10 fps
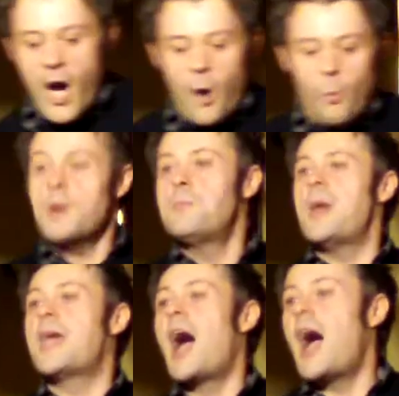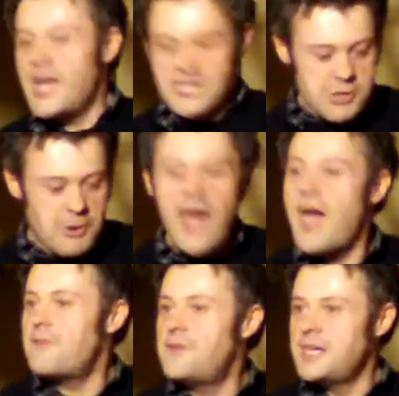"What big eyes you
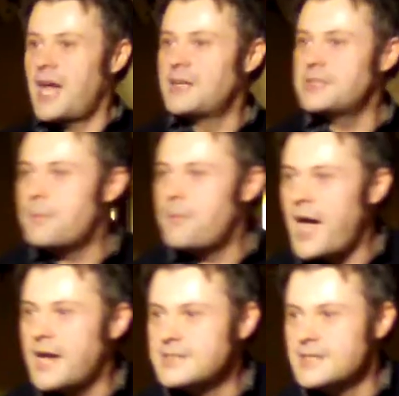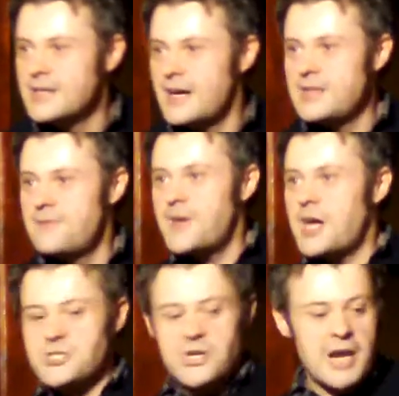have!" he yelled at the bed, and the
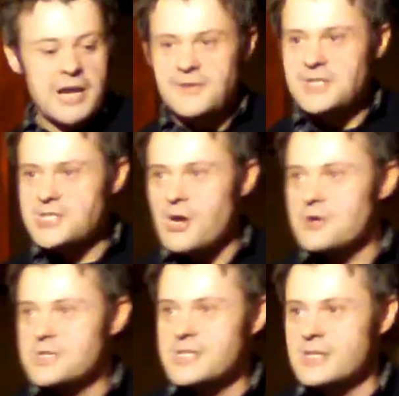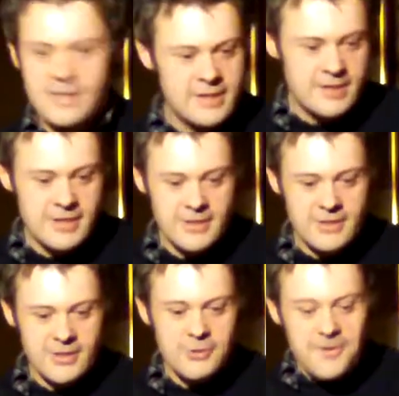figure shot out of its socks.
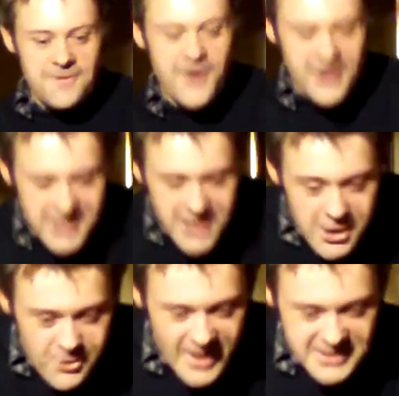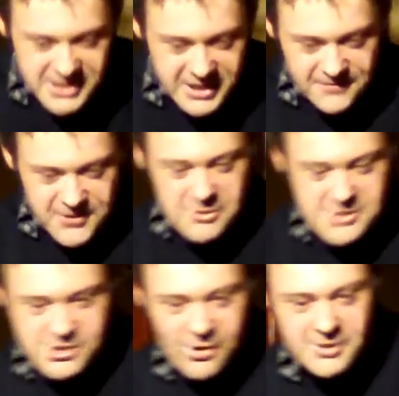"Who the fuck are you?" asked the
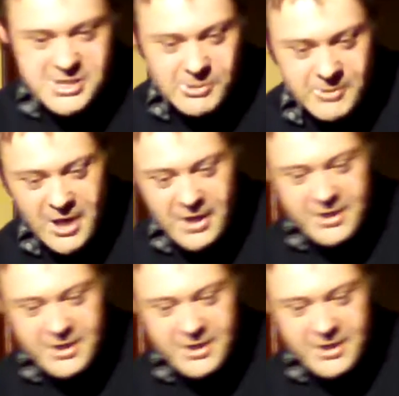confused George to a young